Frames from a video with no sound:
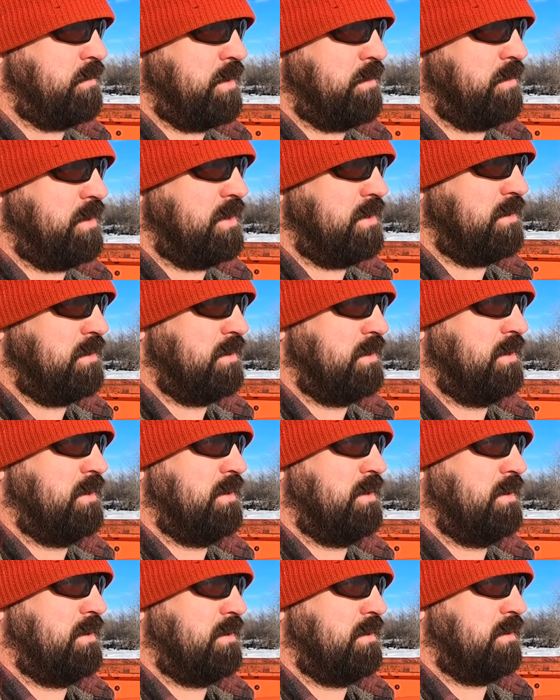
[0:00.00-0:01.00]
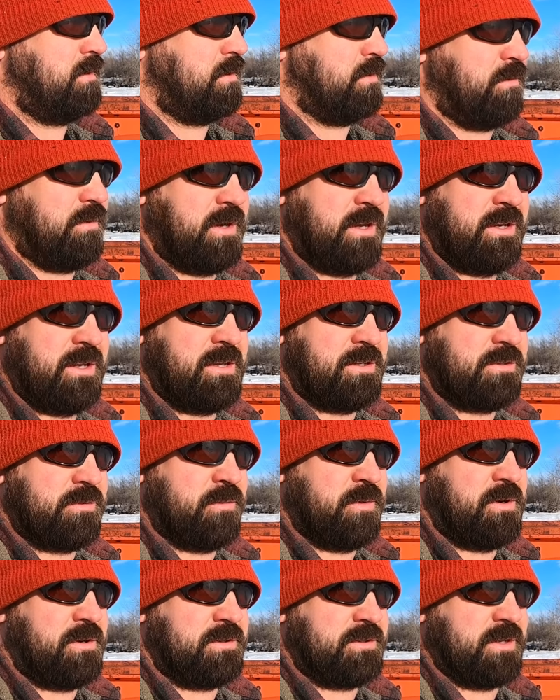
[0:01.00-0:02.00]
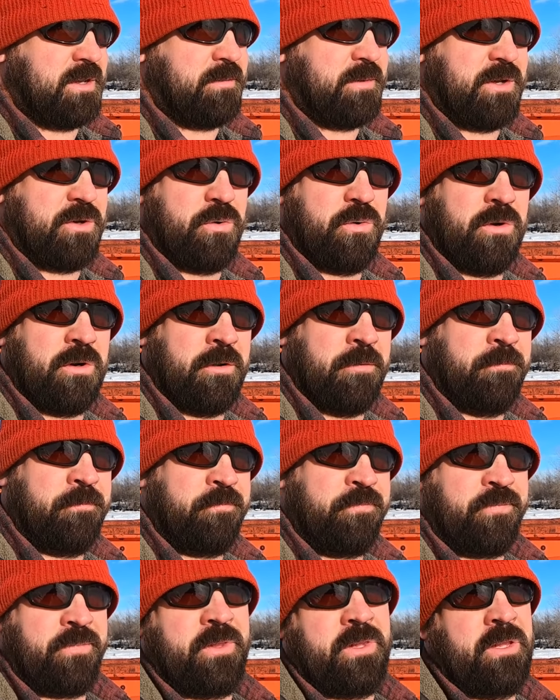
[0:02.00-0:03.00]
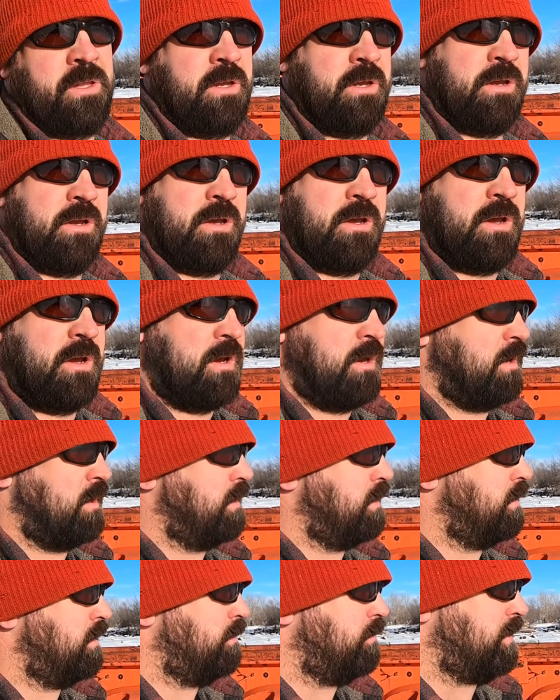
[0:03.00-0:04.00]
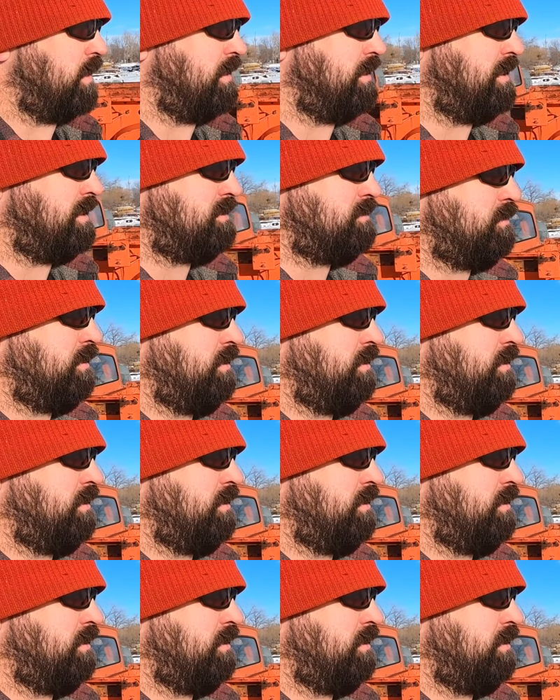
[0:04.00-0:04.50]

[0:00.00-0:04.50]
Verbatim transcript: a member, go ahead and get some merch. That'd be cool. But I think that's